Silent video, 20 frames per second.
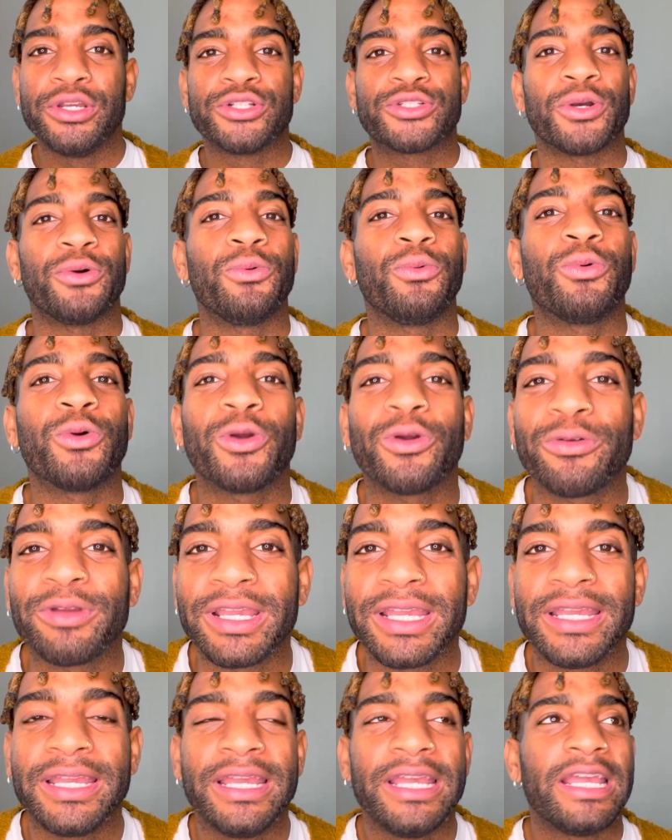Don't
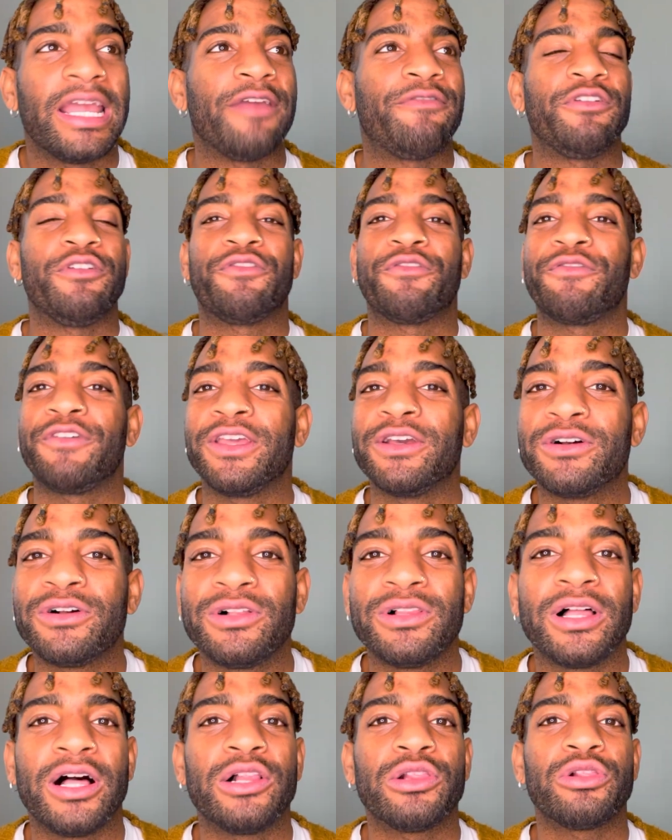worry if you
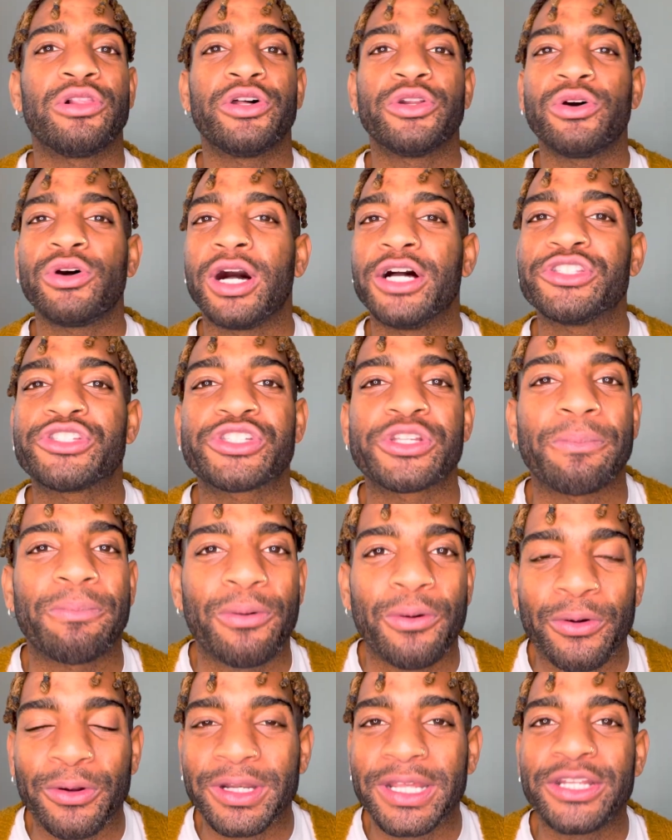feel a little
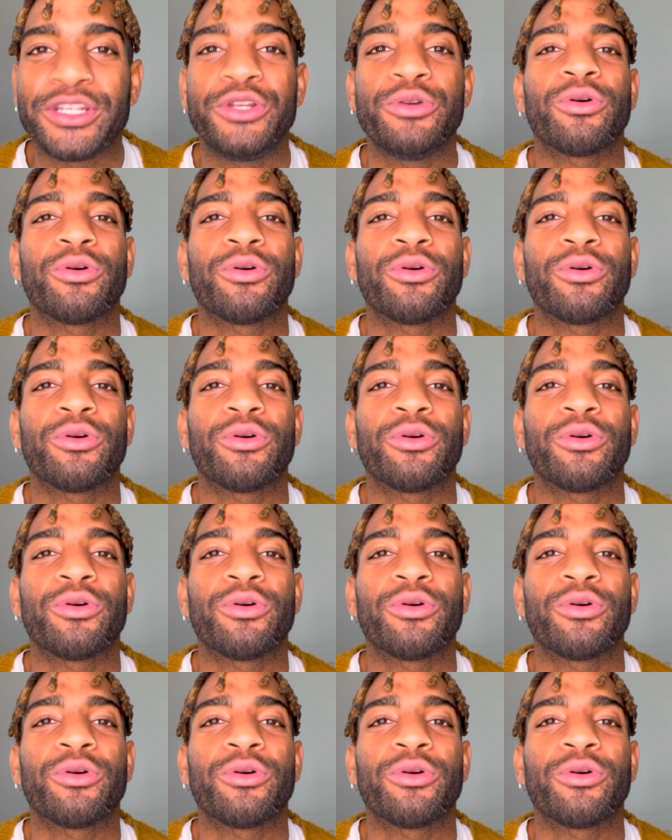unsupported.